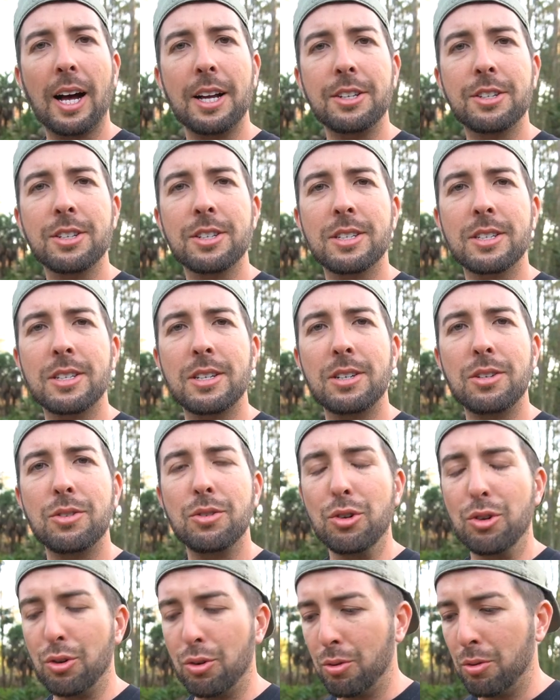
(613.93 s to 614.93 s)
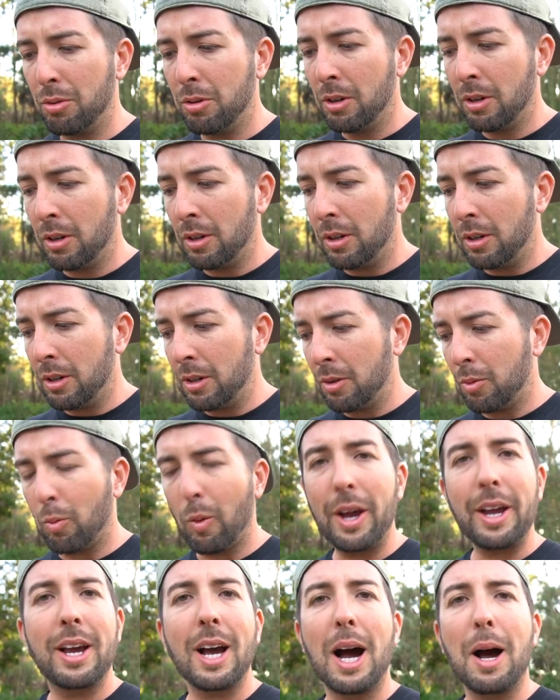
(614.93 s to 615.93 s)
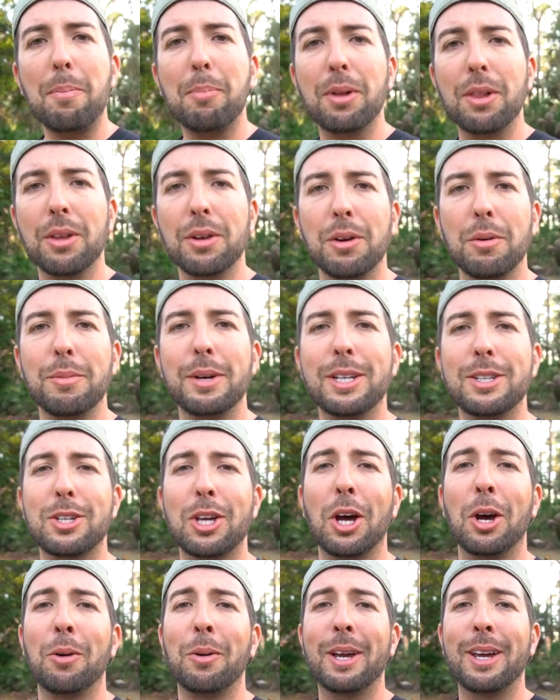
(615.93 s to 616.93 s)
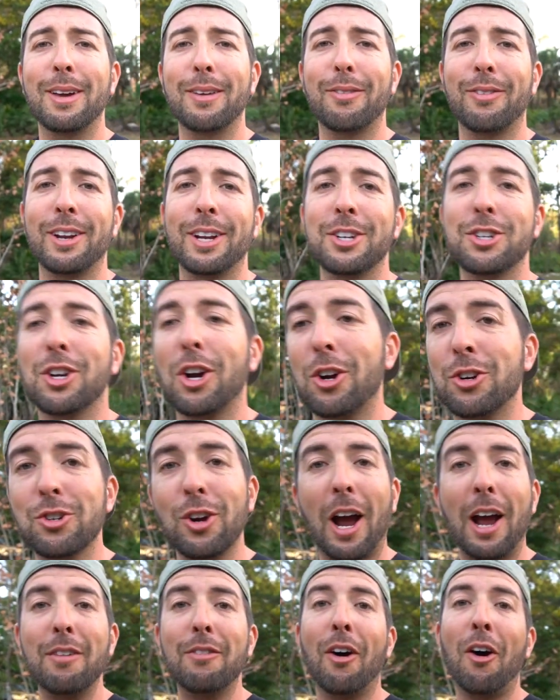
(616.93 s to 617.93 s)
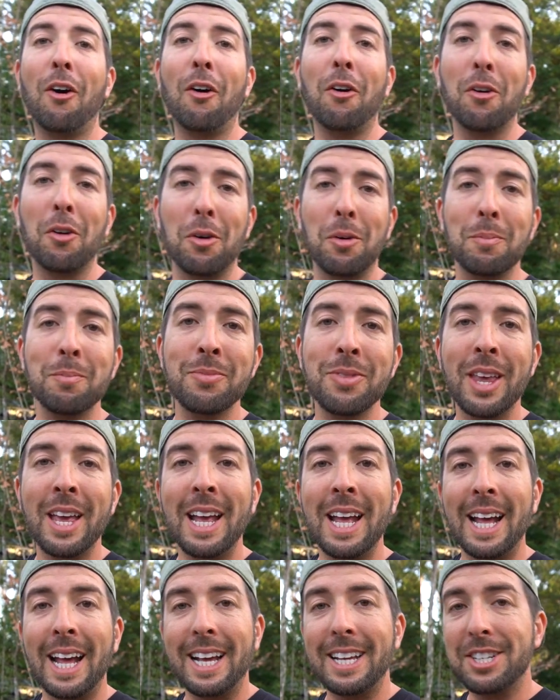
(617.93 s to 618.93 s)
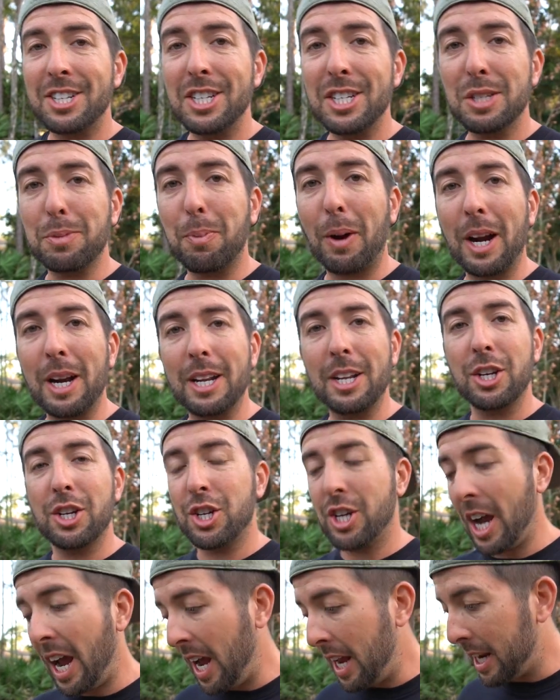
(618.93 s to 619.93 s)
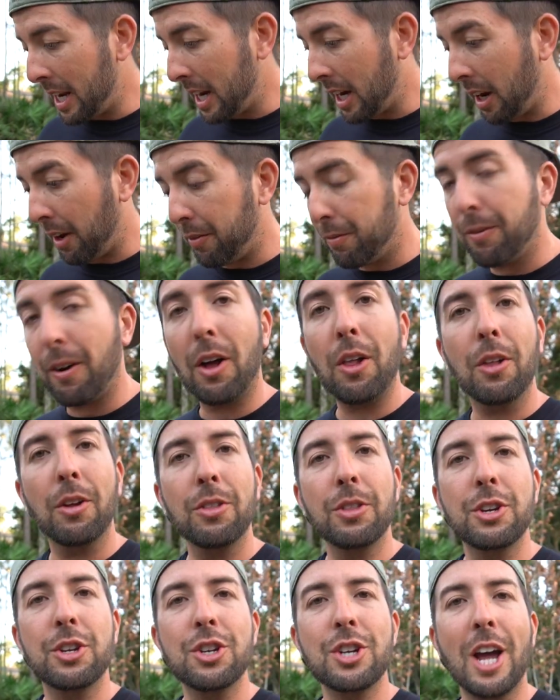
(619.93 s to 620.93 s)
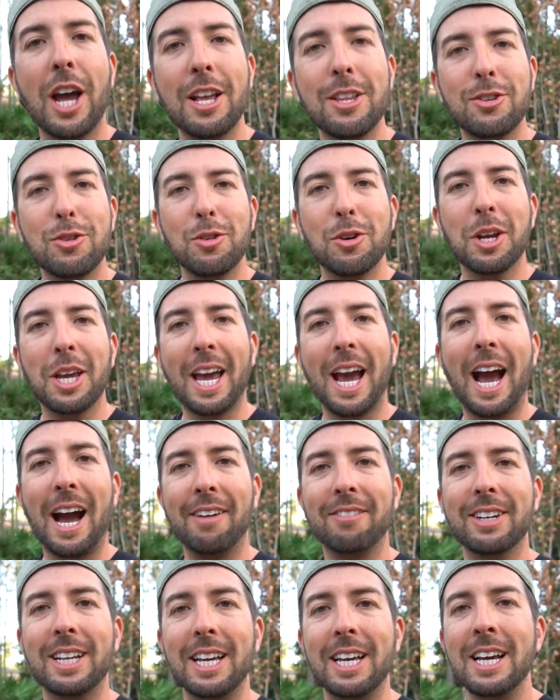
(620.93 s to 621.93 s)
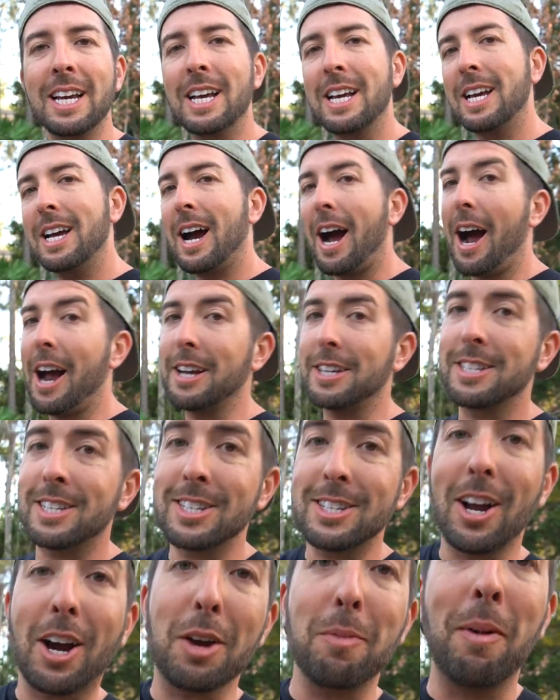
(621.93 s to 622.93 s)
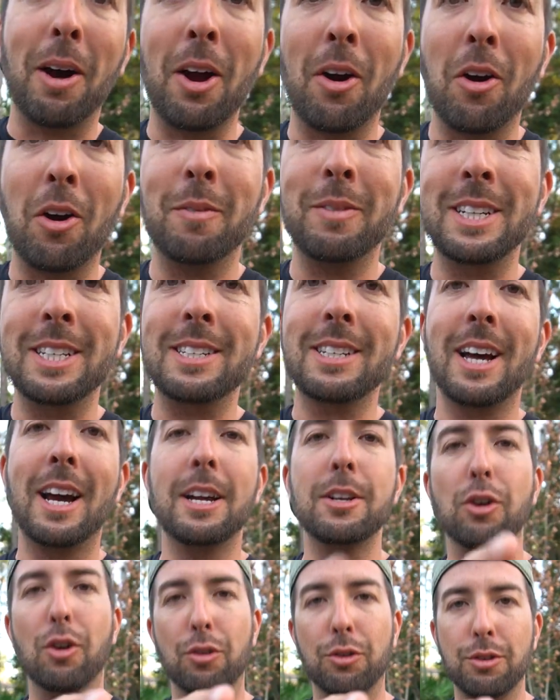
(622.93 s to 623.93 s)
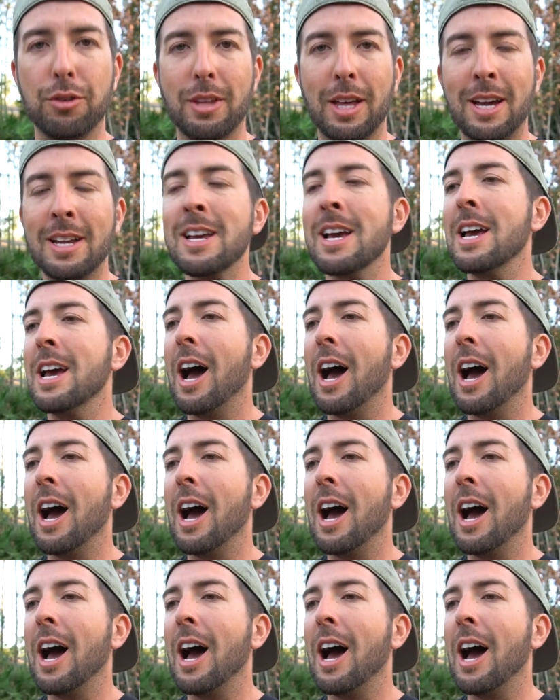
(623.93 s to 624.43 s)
just to wake up a little bit so we could finish our drive home. And she spotted a shed, and I followed the shed to a cavity. I stuck my arm inside, don't do that,